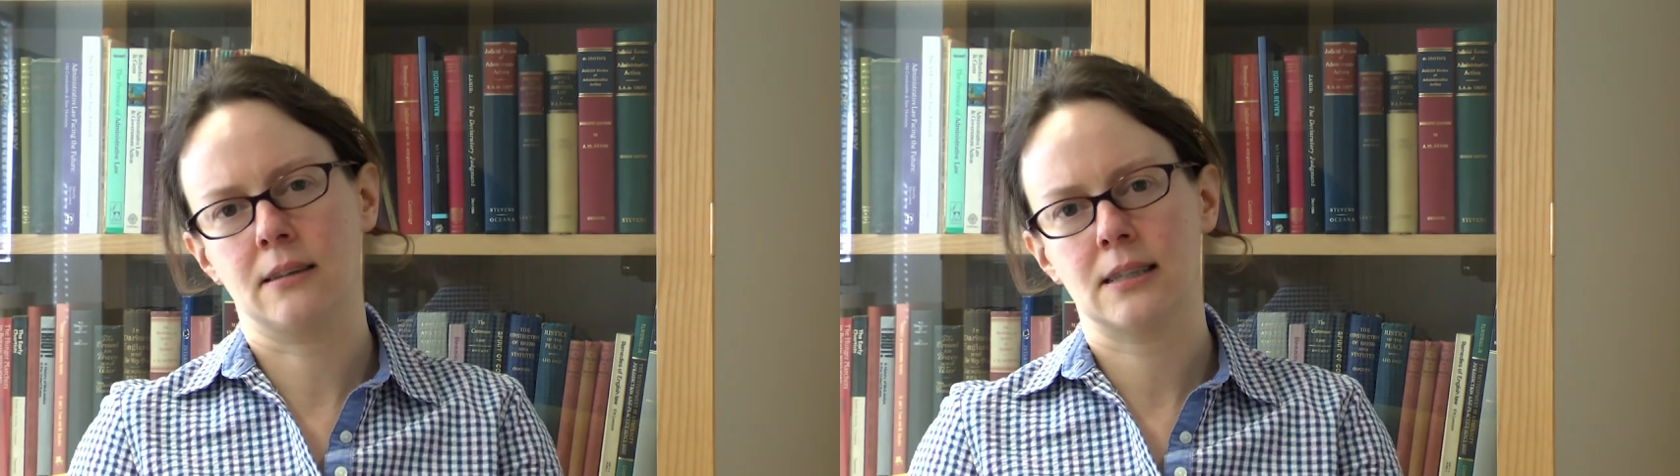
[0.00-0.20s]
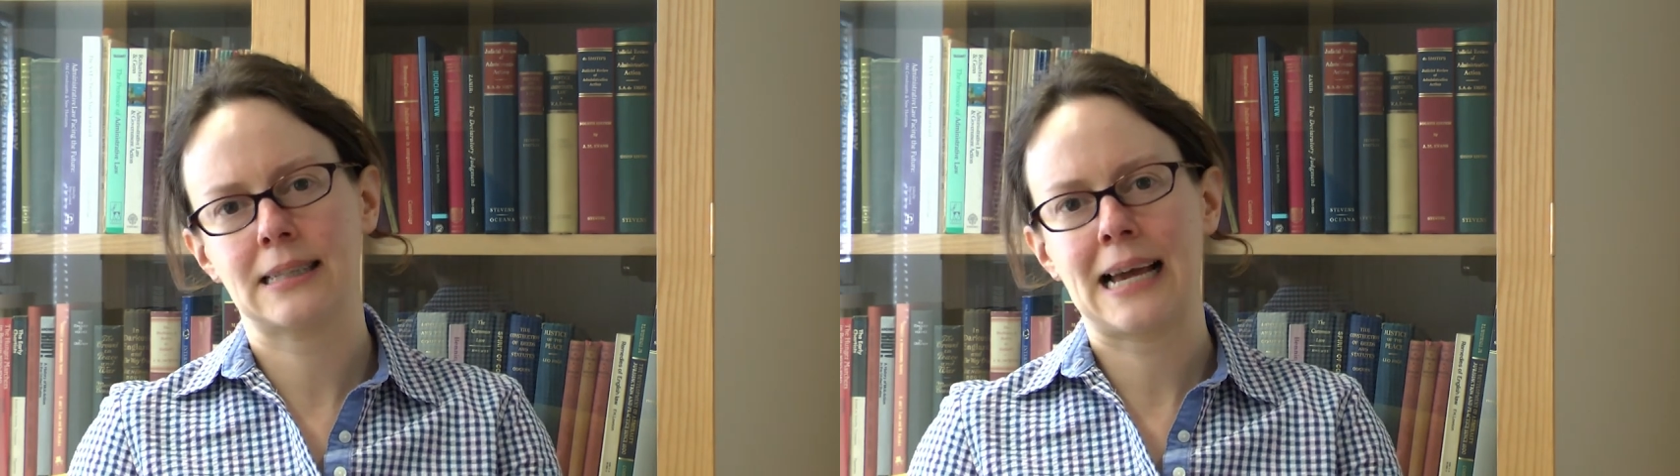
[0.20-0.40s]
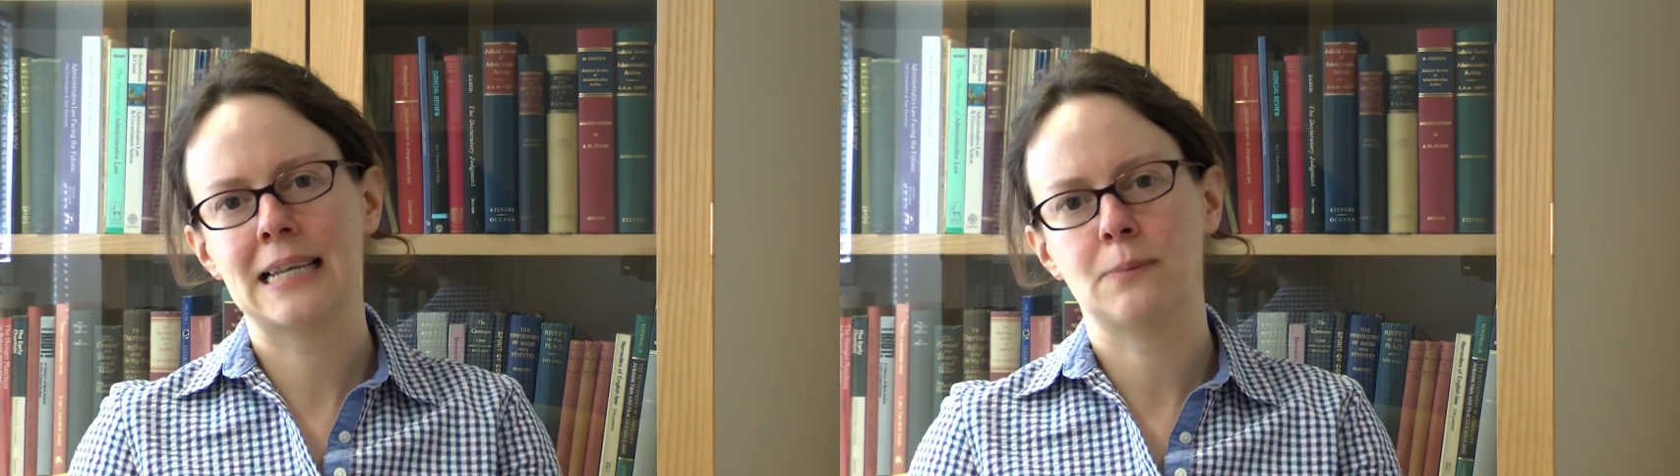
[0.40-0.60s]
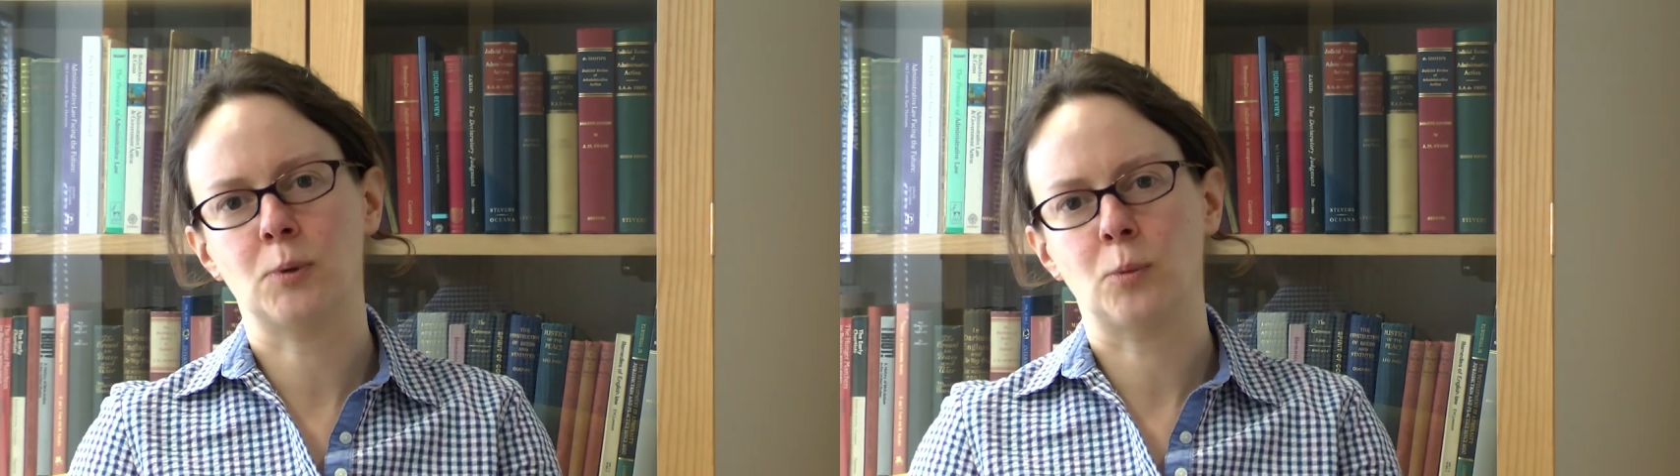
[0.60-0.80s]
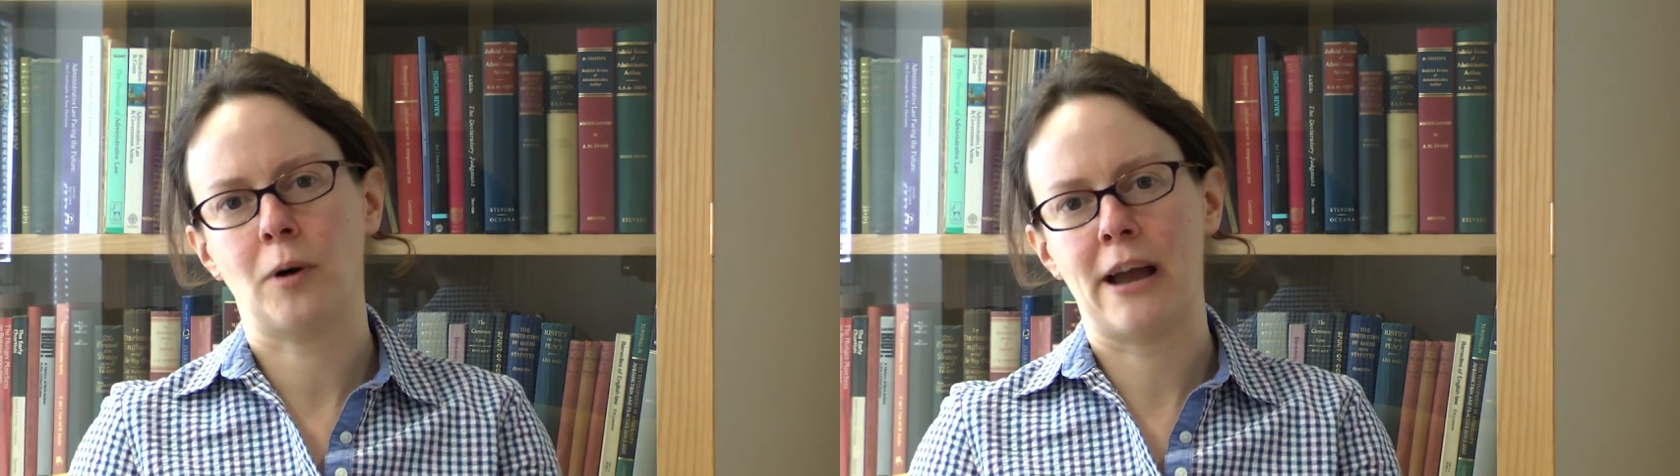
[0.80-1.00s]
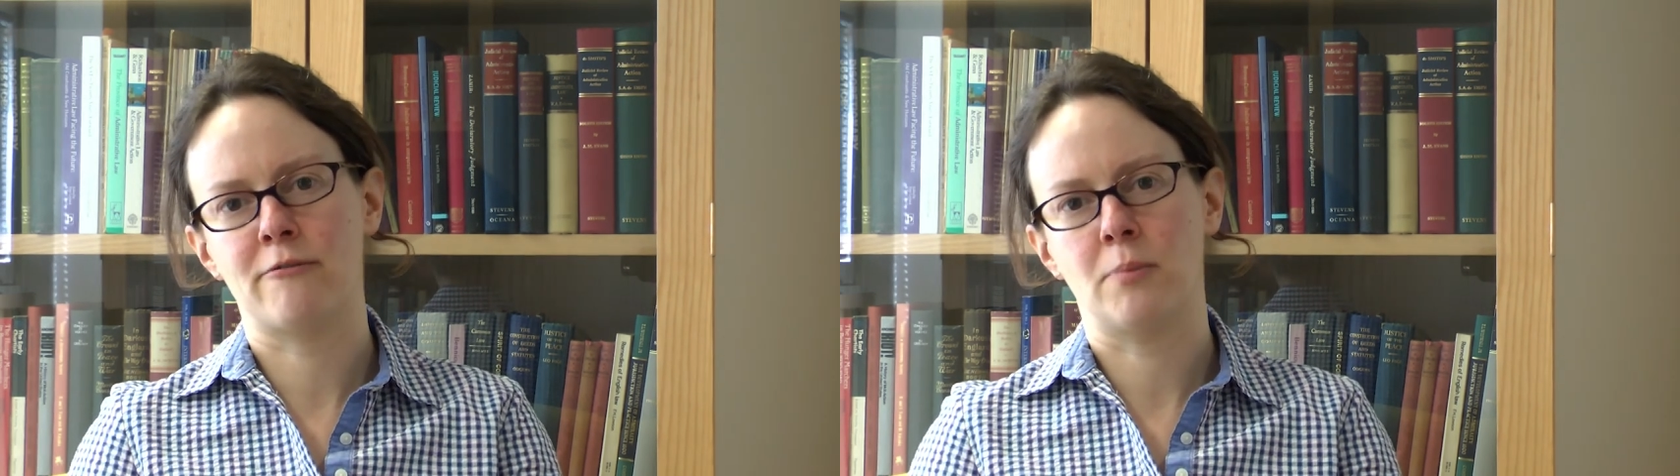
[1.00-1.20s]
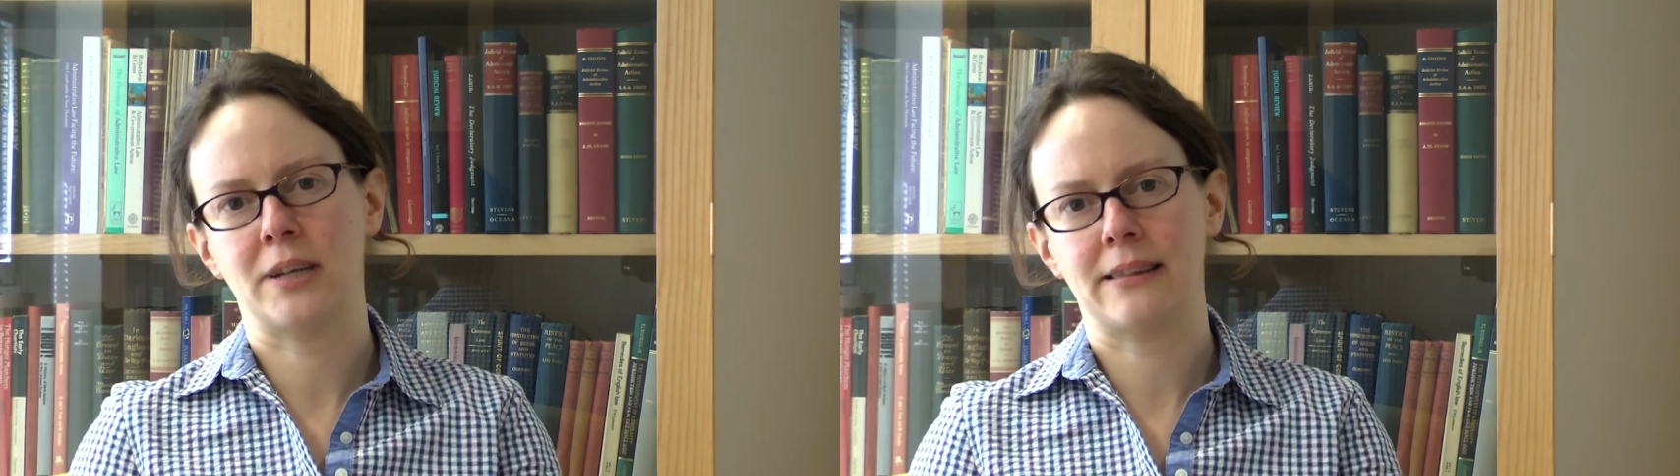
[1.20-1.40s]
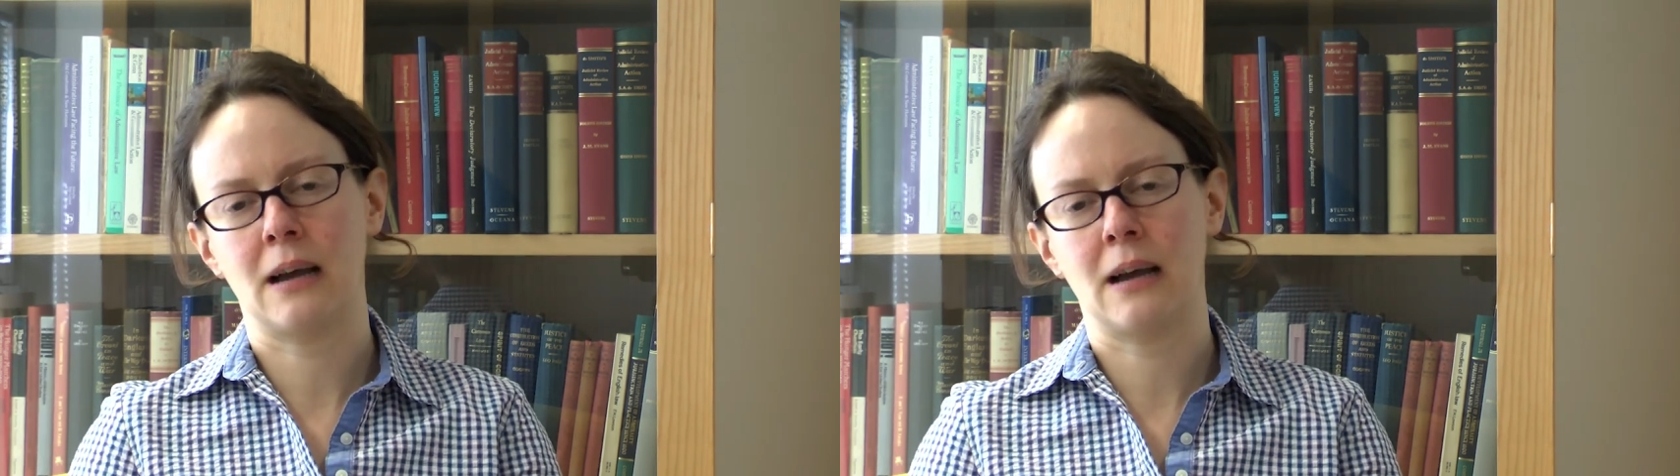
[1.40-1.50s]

understandable by everybody,